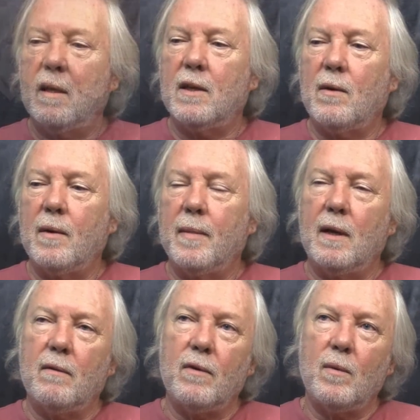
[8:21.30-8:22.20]
that's how I met
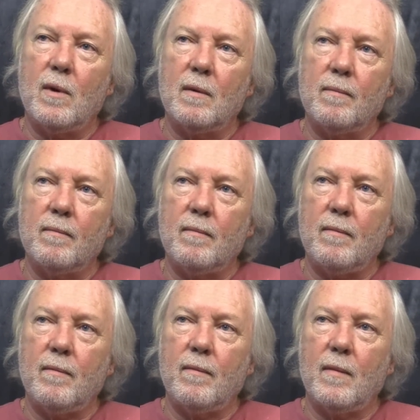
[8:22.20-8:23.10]
everyone,
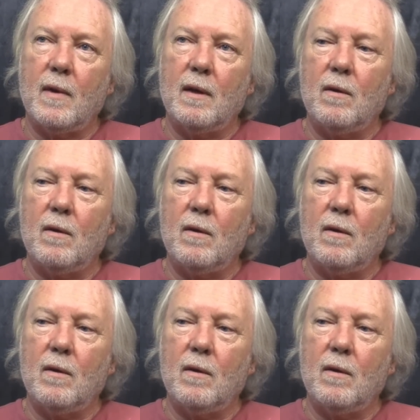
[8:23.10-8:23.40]
and